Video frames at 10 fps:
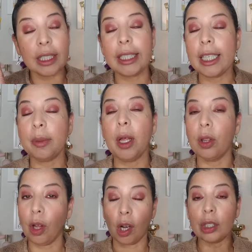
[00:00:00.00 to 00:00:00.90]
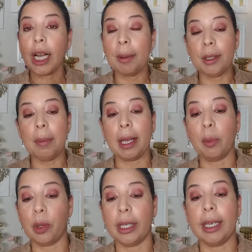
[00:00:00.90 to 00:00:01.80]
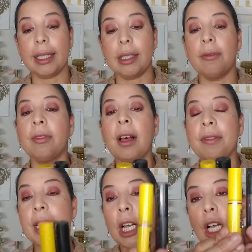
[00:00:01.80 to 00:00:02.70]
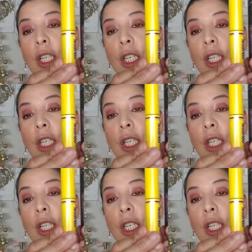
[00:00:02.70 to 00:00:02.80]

It takes me a long time to make them really nice and fluffy.